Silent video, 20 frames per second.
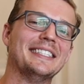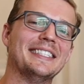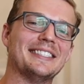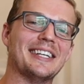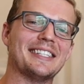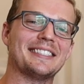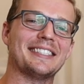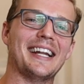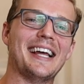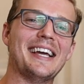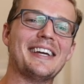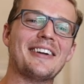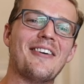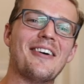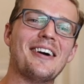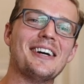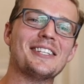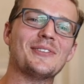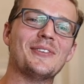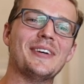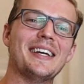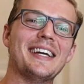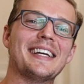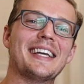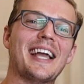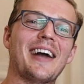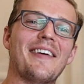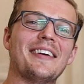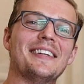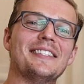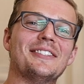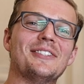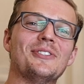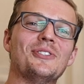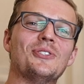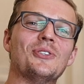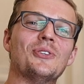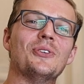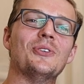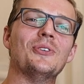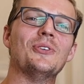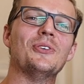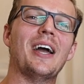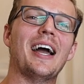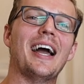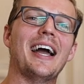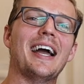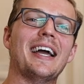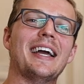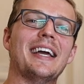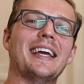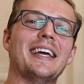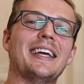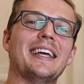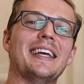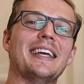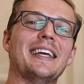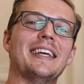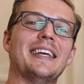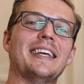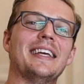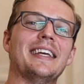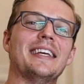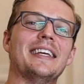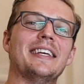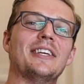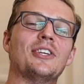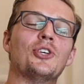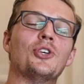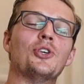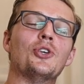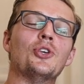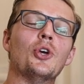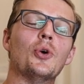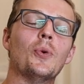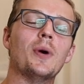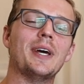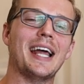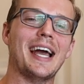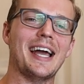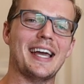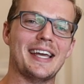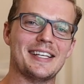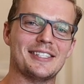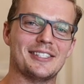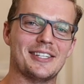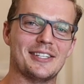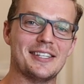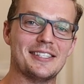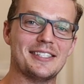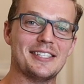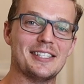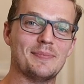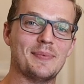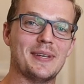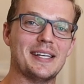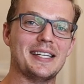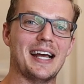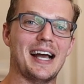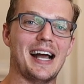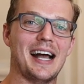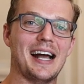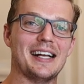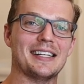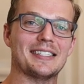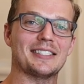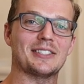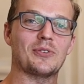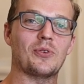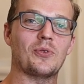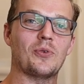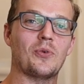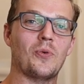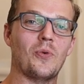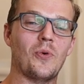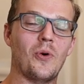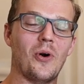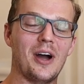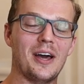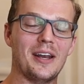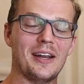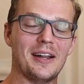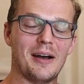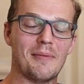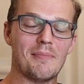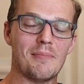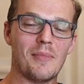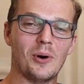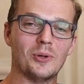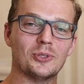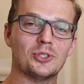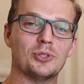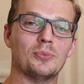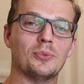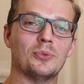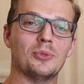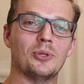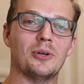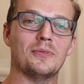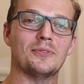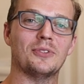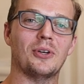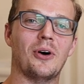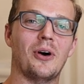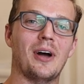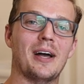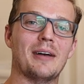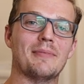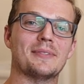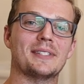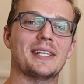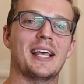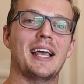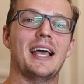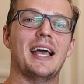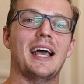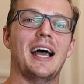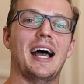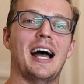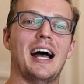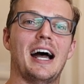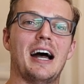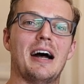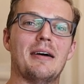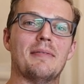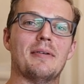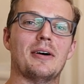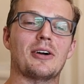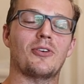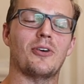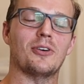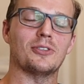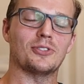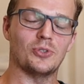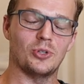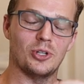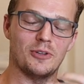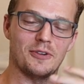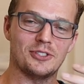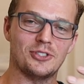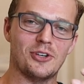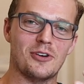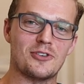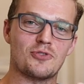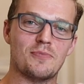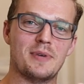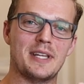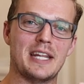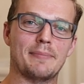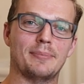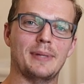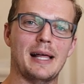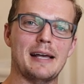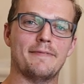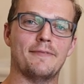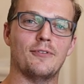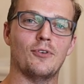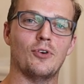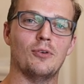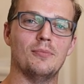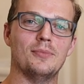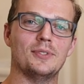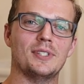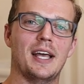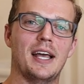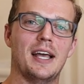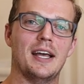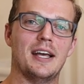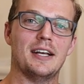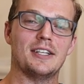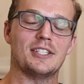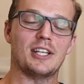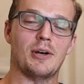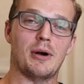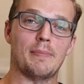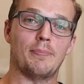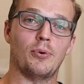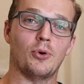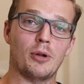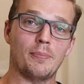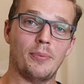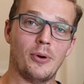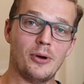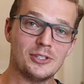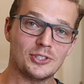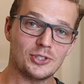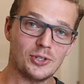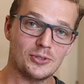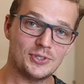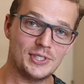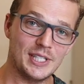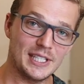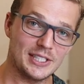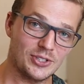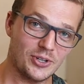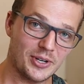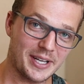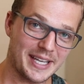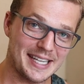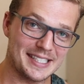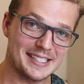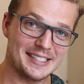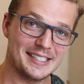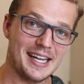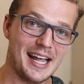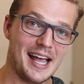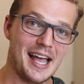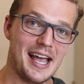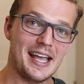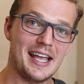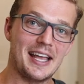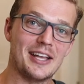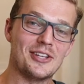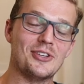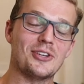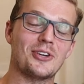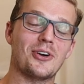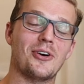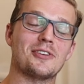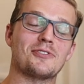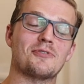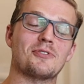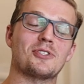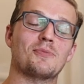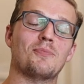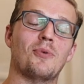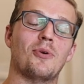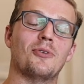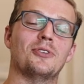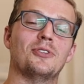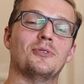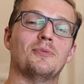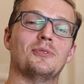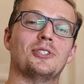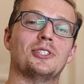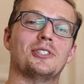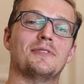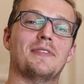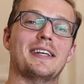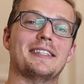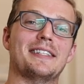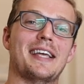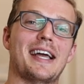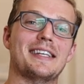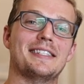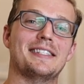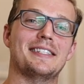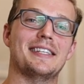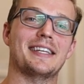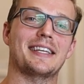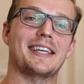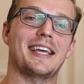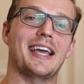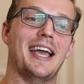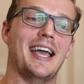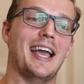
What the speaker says: So today guys, we are going to do a Q&A. So this has been asked quite a multiple of times across all of our social media platforms. So I put a post on TikTok yesterday, you guys responded, which is fantastic.